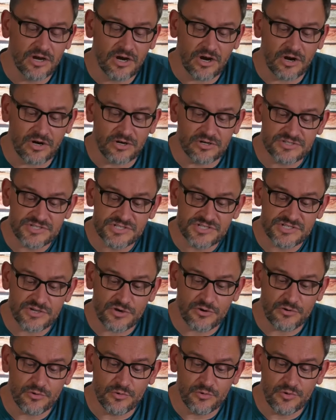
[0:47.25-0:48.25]
are
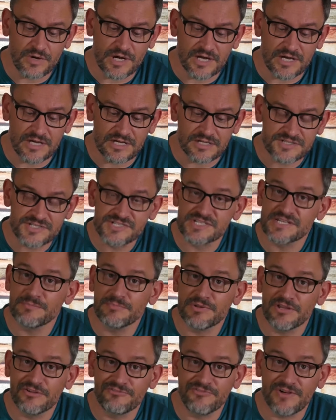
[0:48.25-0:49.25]
so uh,
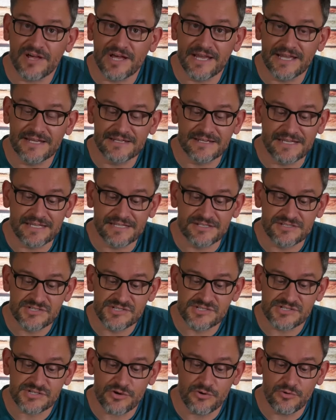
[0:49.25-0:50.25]
simplified and
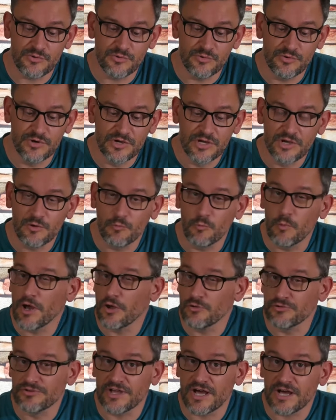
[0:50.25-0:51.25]
so
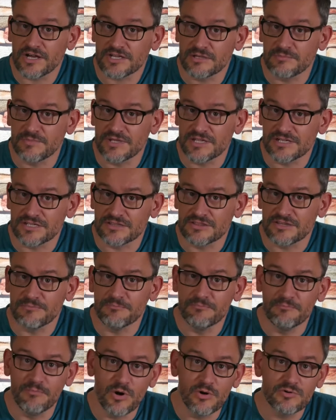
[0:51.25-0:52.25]
well documented that
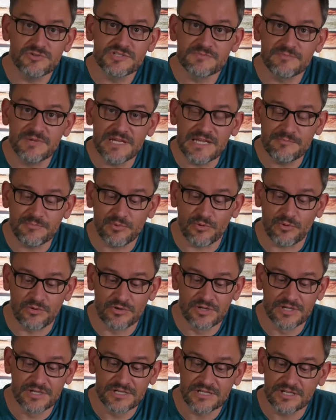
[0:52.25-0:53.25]
most people
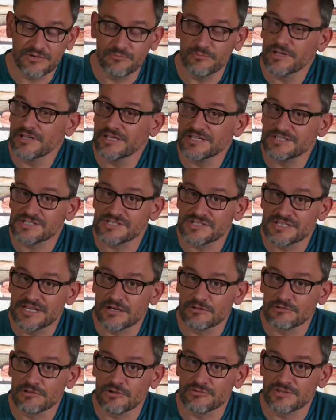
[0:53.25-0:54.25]
can really just
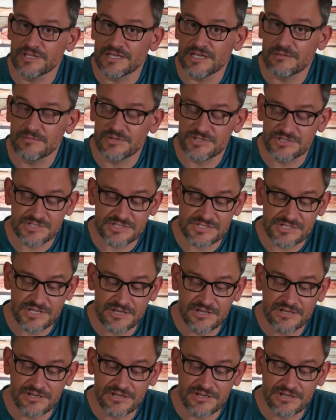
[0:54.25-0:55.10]
download the images,